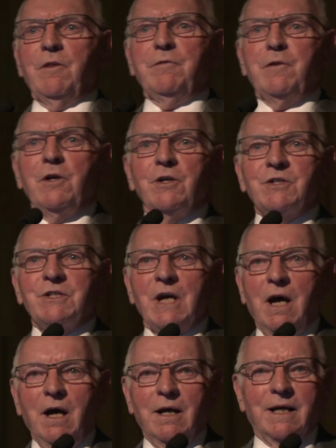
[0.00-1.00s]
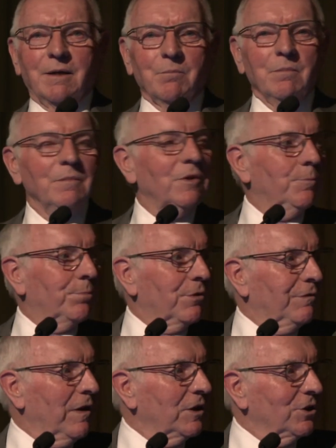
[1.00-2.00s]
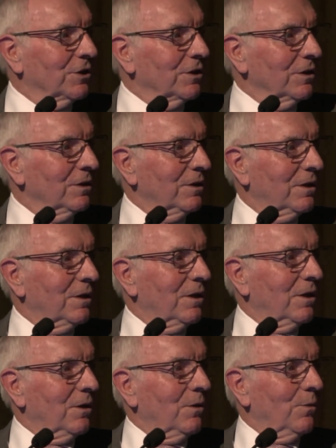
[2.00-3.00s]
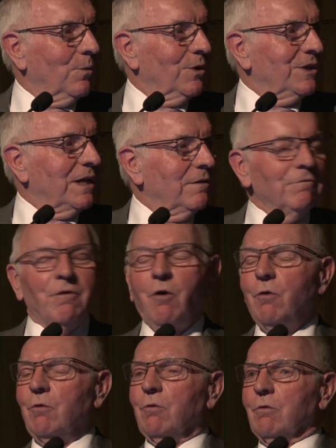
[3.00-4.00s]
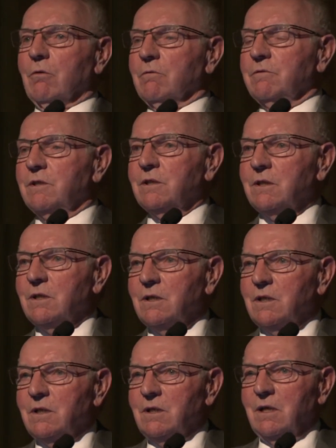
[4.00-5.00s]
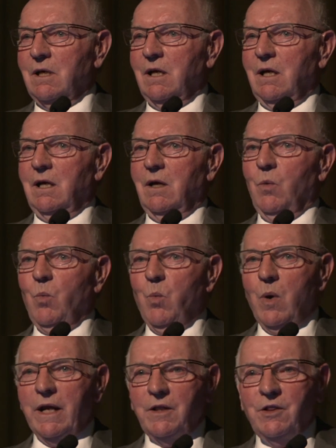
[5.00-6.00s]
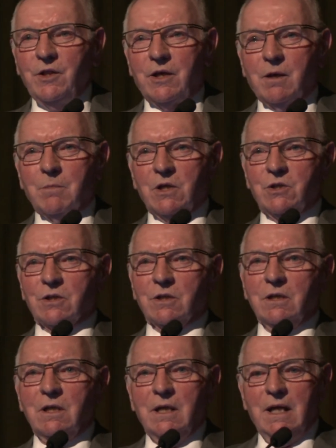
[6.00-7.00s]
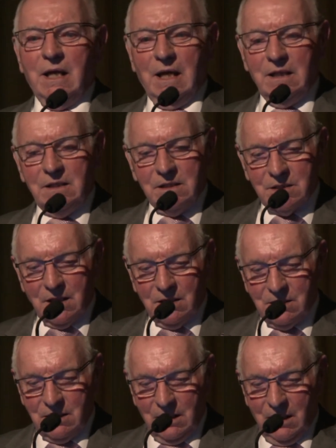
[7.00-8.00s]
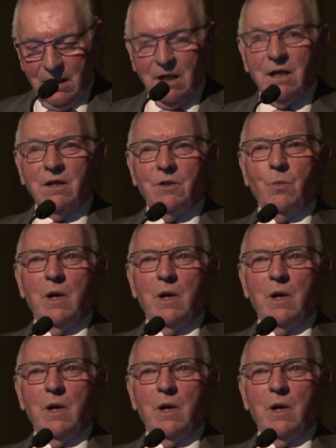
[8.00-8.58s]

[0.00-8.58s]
for the first time, the profession was involved with the Commission in discussing the